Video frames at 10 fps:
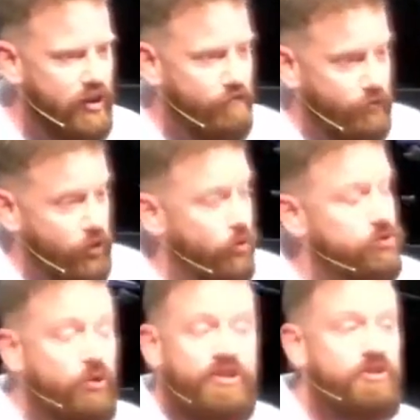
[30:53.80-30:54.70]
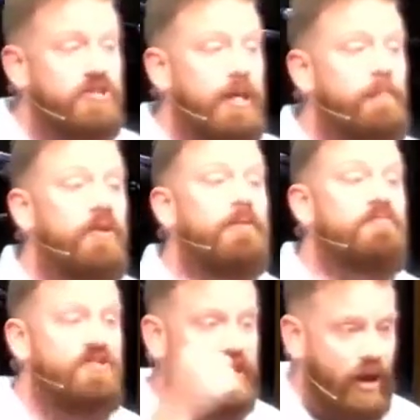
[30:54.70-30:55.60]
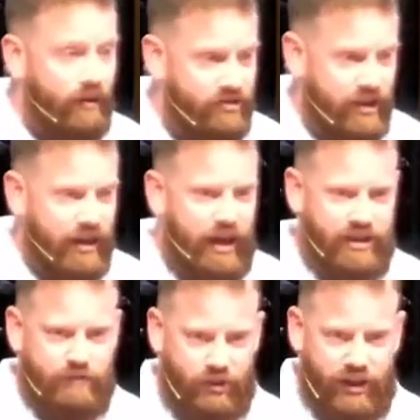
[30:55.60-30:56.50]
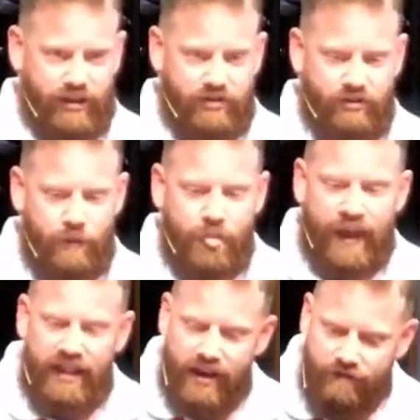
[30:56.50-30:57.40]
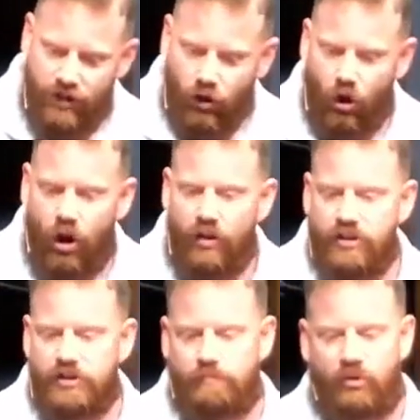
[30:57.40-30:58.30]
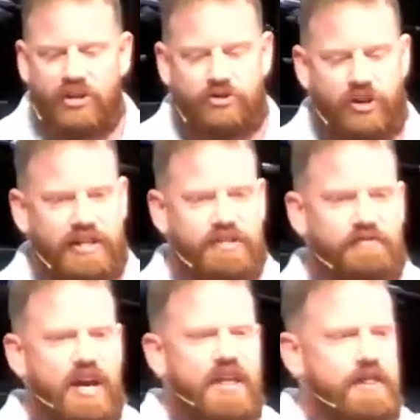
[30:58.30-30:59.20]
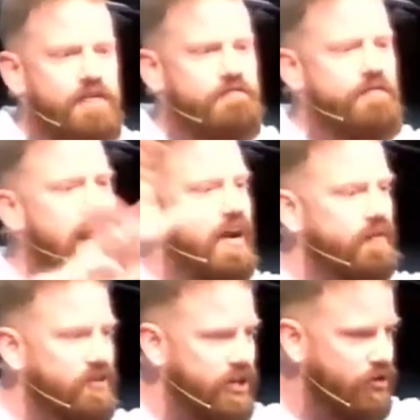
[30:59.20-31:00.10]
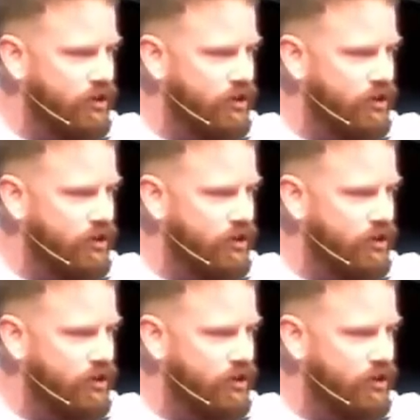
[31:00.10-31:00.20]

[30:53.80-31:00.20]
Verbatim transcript: for those Christians, they put themselves in God's place and they feel all this pressure as if the fate of the